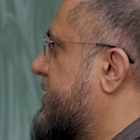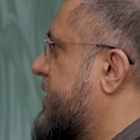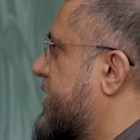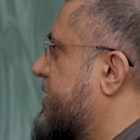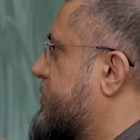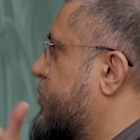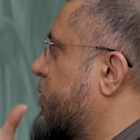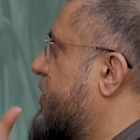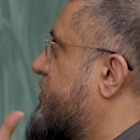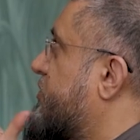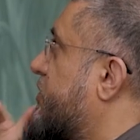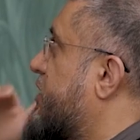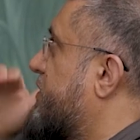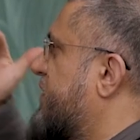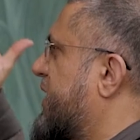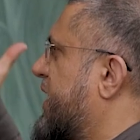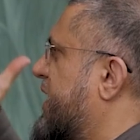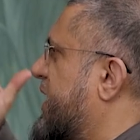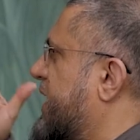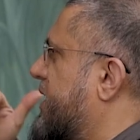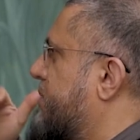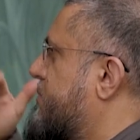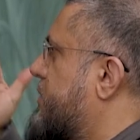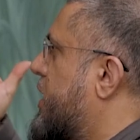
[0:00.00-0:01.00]
because we
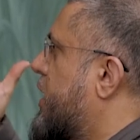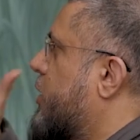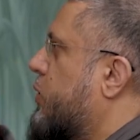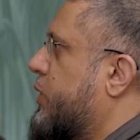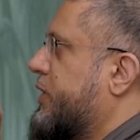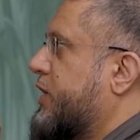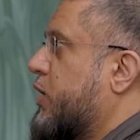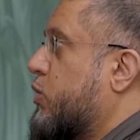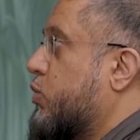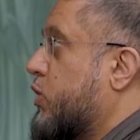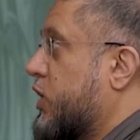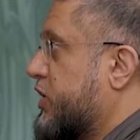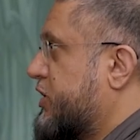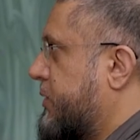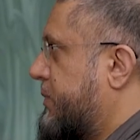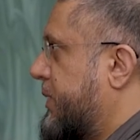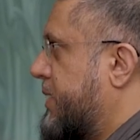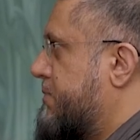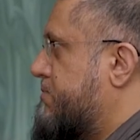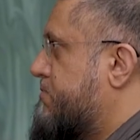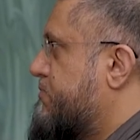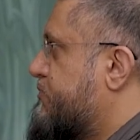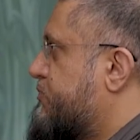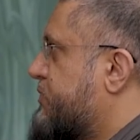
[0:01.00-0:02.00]
revere him. We don't worship
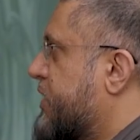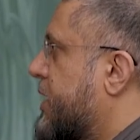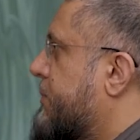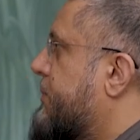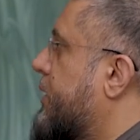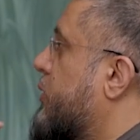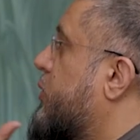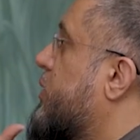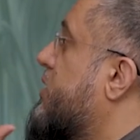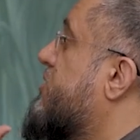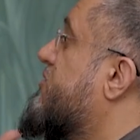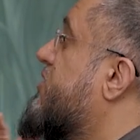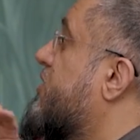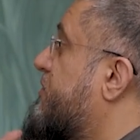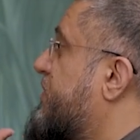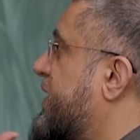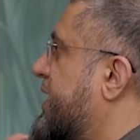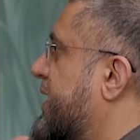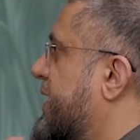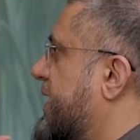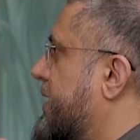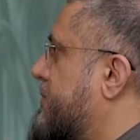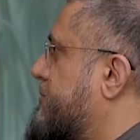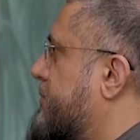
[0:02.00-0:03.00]
him, but we
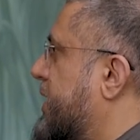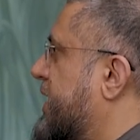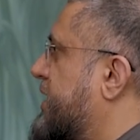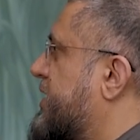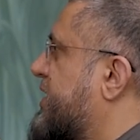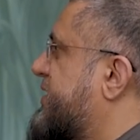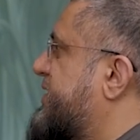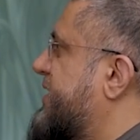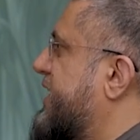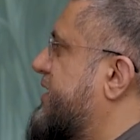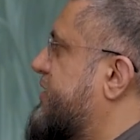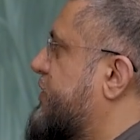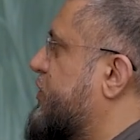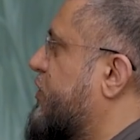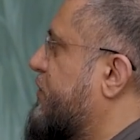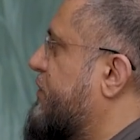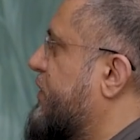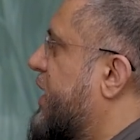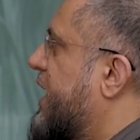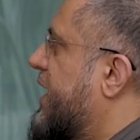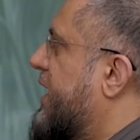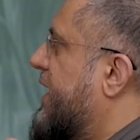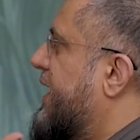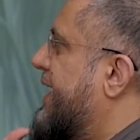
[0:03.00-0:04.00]
revere him in the sense of
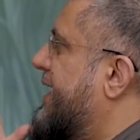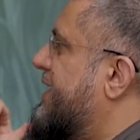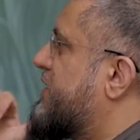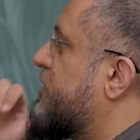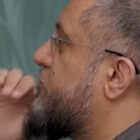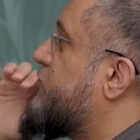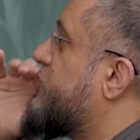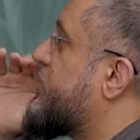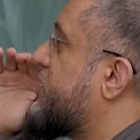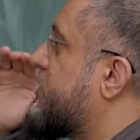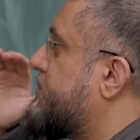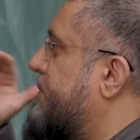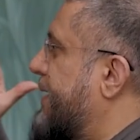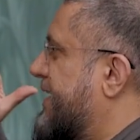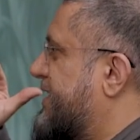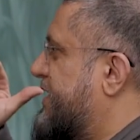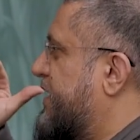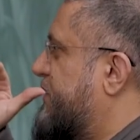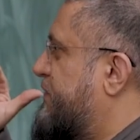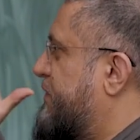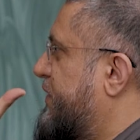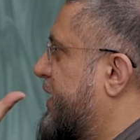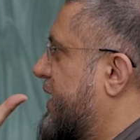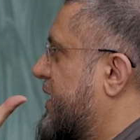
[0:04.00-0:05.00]
he's a
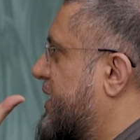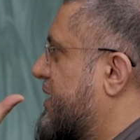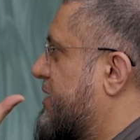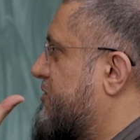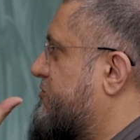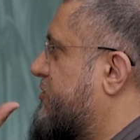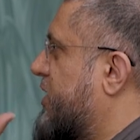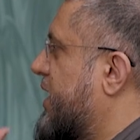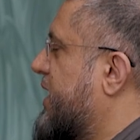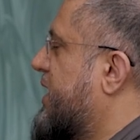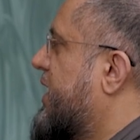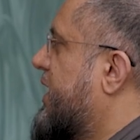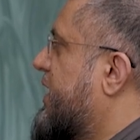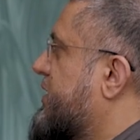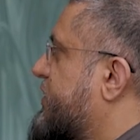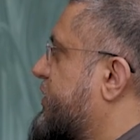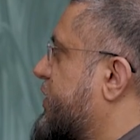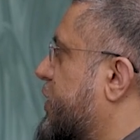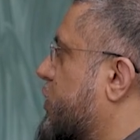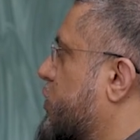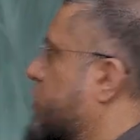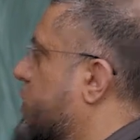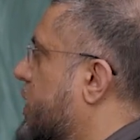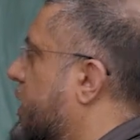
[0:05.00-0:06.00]
respected figure, right?
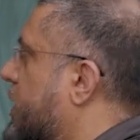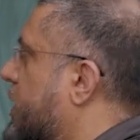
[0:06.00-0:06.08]
So